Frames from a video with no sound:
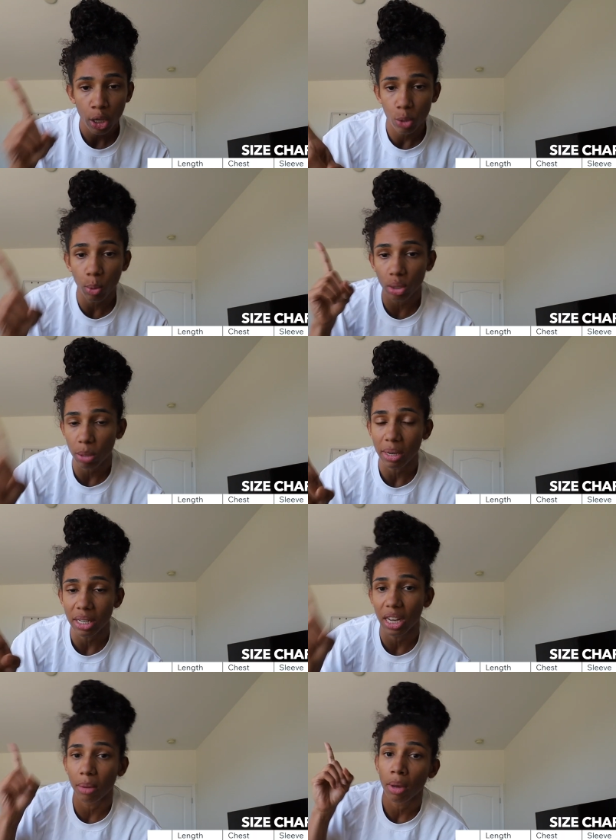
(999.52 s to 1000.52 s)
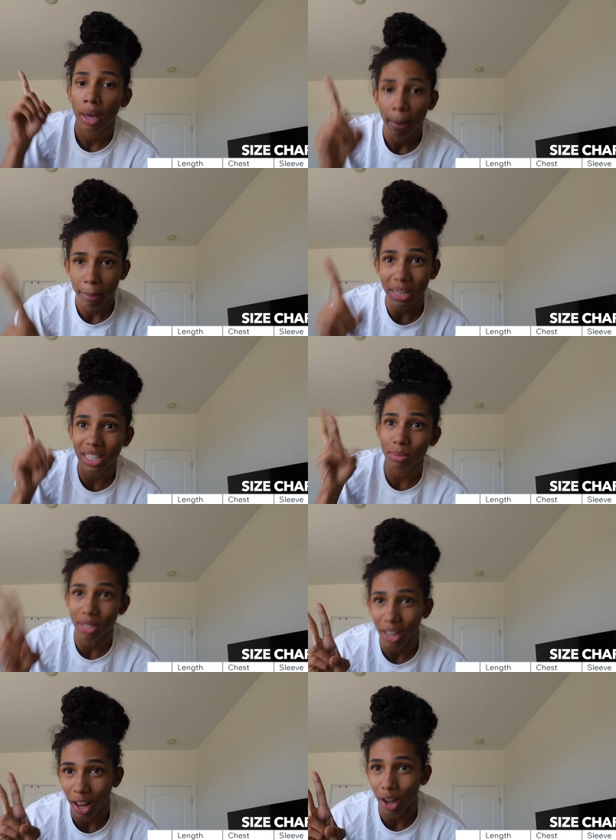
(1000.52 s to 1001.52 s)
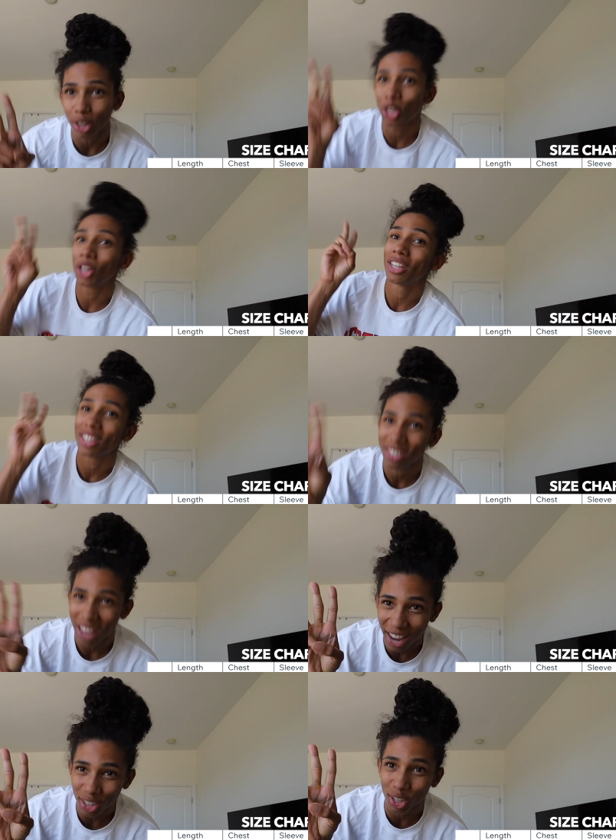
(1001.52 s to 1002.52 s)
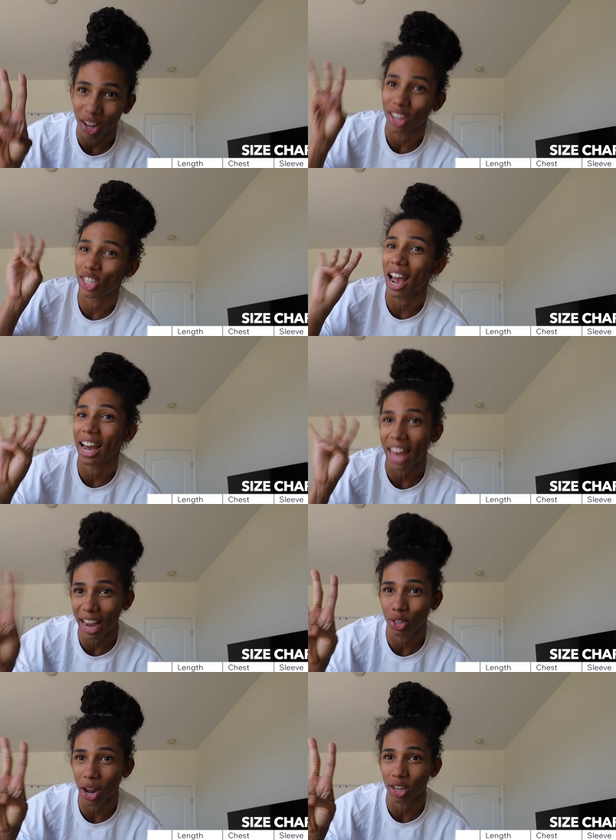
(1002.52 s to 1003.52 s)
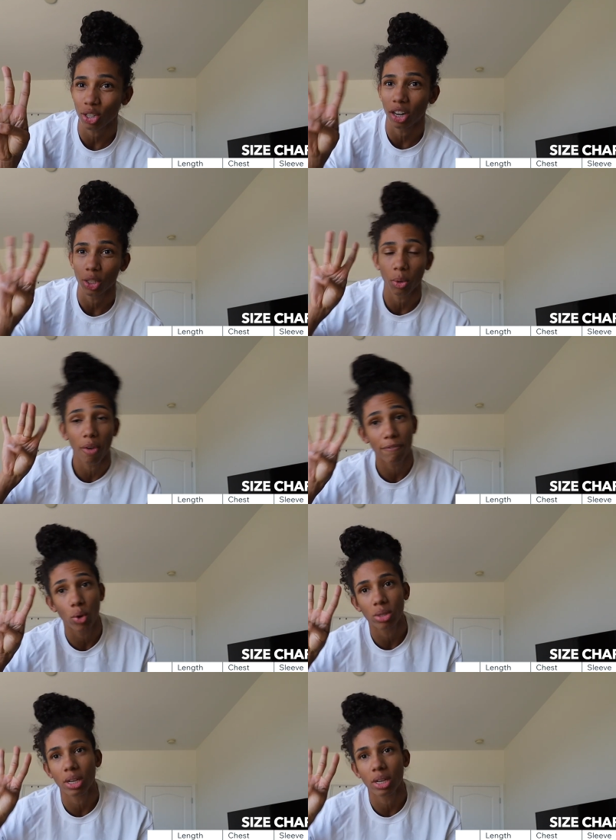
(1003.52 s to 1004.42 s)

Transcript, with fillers: small to medium, medium to large, extra large, and extra large. So we've got 4